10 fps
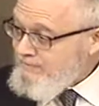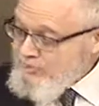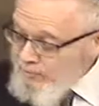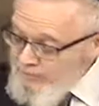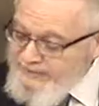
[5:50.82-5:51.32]

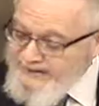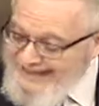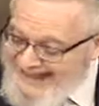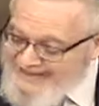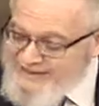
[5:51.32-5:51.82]
So the
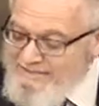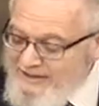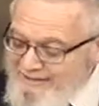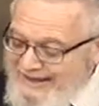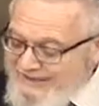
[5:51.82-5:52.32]
asset
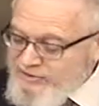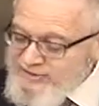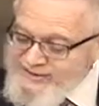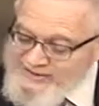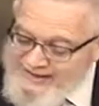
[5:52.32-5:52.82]
become Hegdish
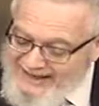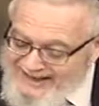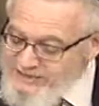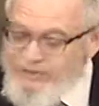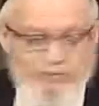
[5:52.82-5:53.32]
is a
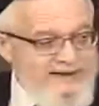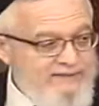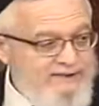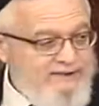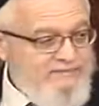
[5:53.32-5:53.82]

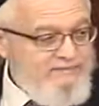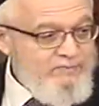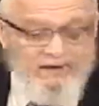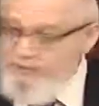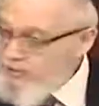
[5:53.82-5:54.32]
consequence
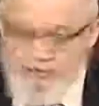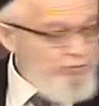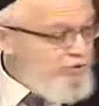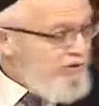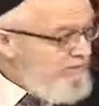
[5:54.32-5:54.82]
of the
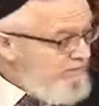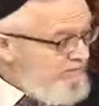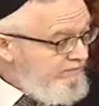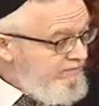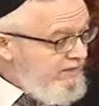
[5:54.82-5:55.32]
Kedusha.
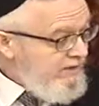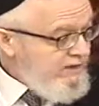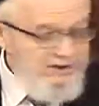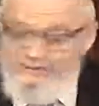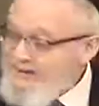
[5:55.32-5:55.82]

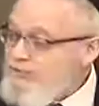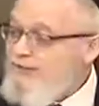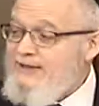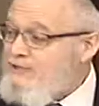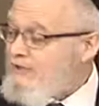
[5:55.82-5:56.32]
So if I
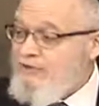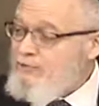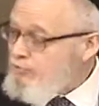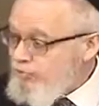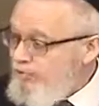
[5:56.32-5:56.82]
transfer the
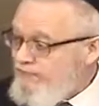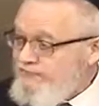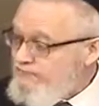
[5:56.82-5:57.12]
Kedusha off,